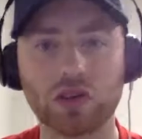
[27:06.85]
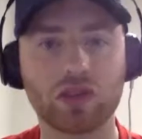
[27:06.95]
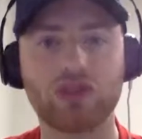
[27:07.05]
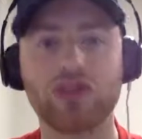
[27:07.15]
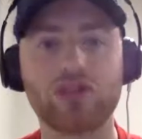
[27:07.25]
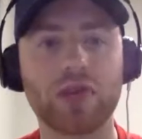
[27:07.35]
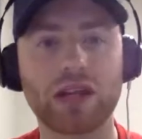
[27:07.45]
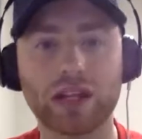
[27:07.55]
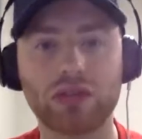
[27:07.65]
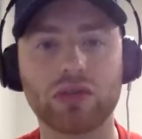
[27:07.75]
Social media
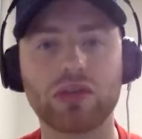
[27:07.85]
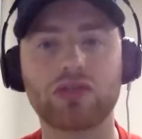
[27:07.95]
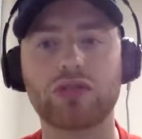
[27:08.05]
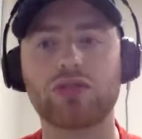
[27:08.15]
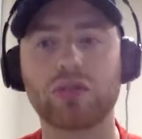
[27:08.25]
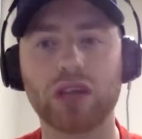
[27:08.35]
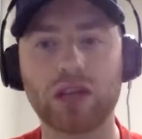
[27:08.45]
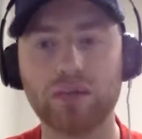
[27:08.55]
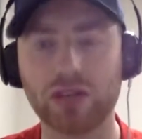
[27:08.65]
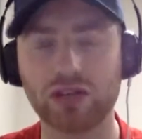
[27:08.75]
links are in the description
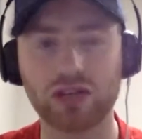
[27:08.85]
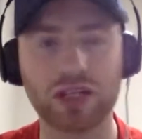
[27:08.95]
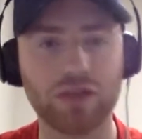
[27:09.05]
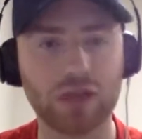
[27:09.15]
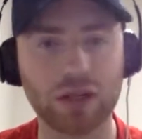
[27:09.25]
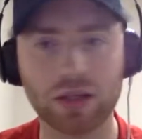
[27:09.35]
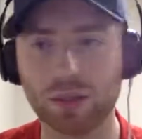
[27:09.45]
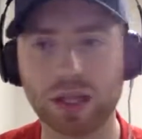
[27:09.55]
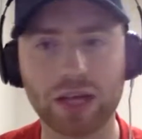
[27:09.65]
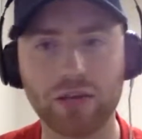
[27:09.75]
below. Make sure you leave your
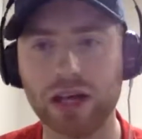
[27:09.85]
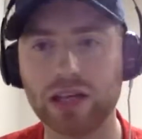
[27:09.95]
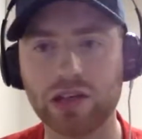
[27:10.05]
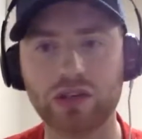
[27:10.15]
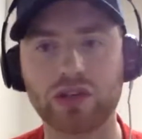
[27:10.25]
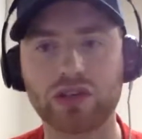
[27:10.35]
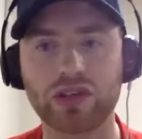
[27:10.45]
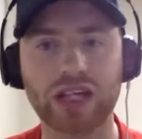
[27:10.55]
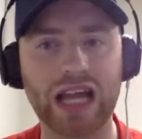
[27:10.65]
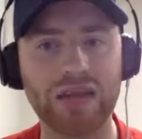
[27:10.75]
player ratings, thoughts on
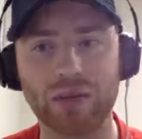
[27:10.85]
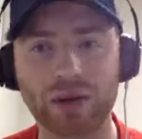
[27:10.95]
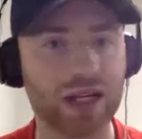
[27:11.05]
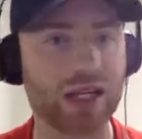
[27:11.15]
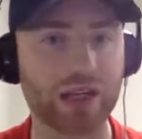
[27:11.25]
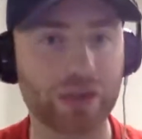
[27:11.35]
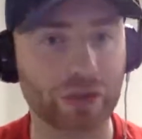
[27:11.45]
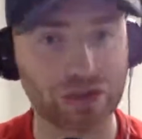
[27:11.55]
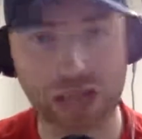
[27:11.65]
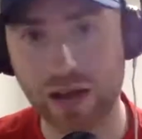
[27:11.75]
the game, or any other
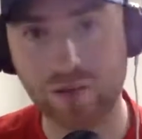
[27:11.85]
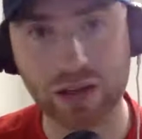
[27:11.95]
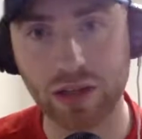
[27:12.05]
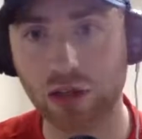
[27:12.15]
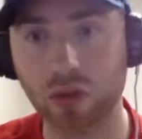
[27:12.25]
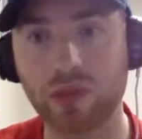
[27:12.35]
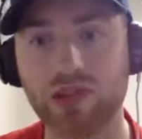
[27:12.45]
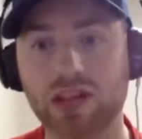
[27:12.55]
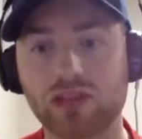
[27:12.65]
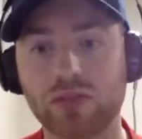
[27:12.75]
thoughts you have in the comment
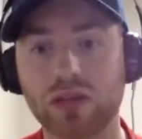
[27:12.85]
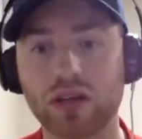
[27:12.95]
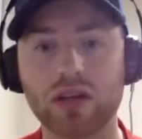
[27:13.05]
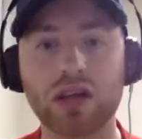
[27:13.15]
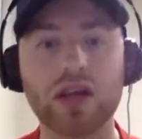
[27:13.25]
section below.